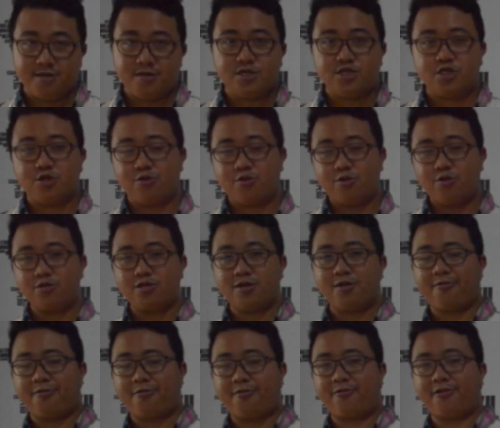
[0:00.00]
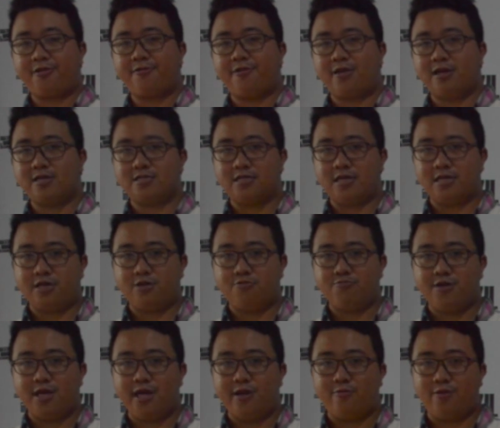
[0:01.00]
So those are the three things that you
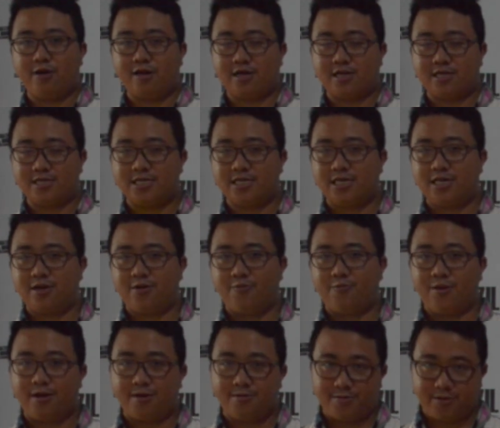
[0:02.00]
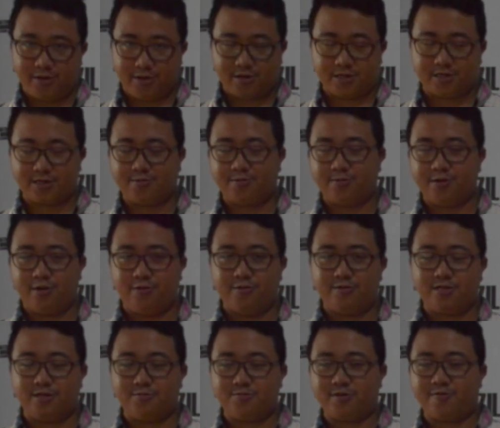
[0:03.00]
really want to consider when, in
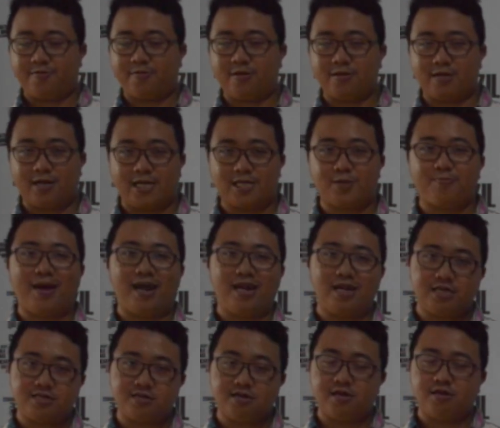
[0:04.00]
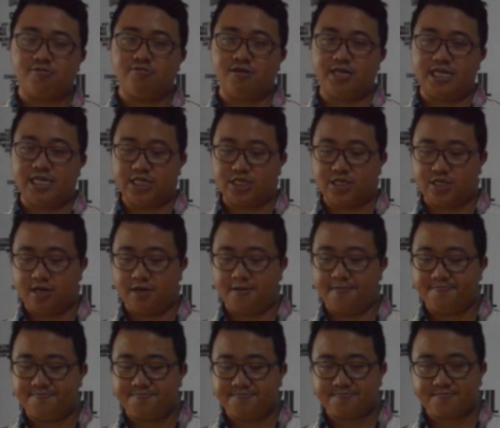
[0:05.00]
terms of expanding to Indonesia.
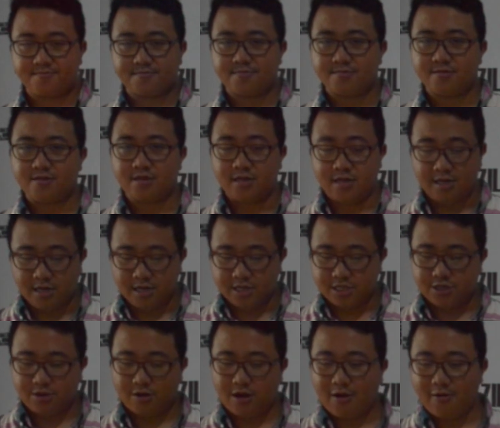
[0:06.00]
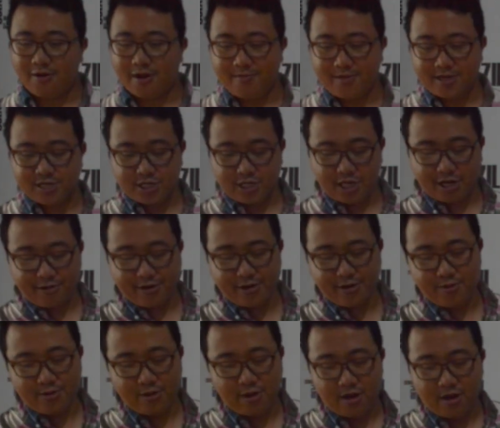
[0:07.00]
So now let me share
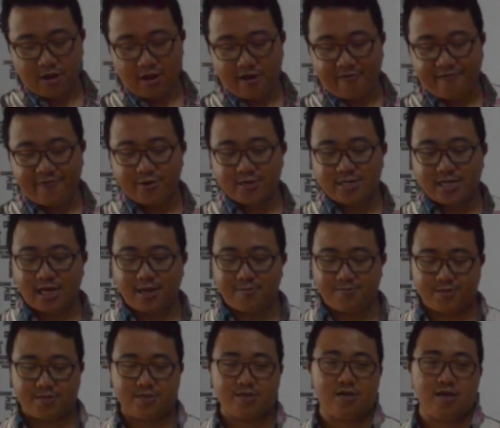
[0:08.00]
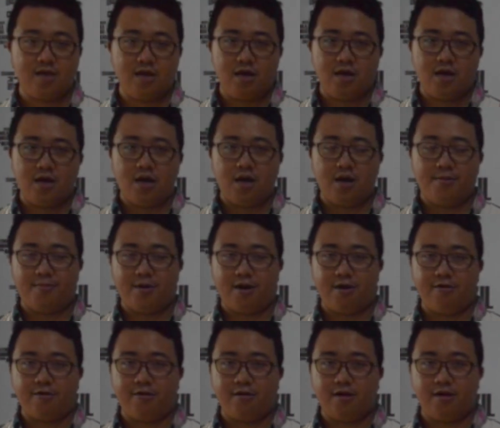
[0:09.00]
you a few tips
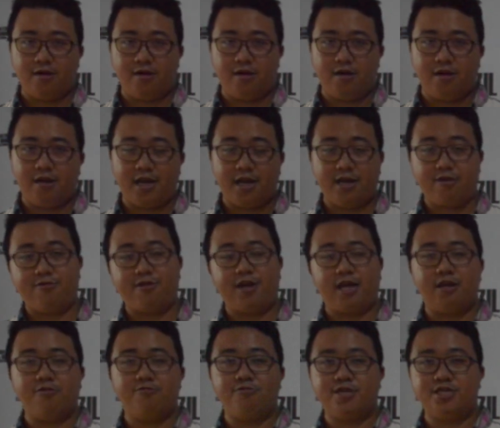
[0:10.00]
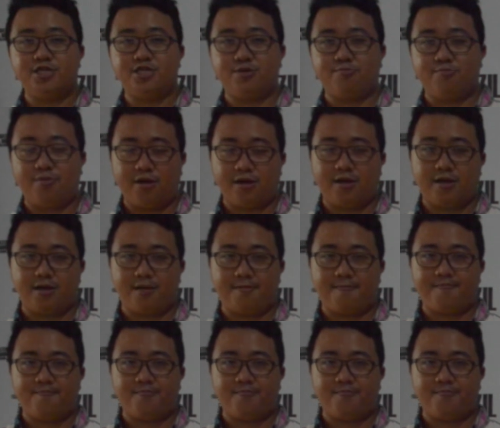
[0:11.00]
about entering Indonesian market.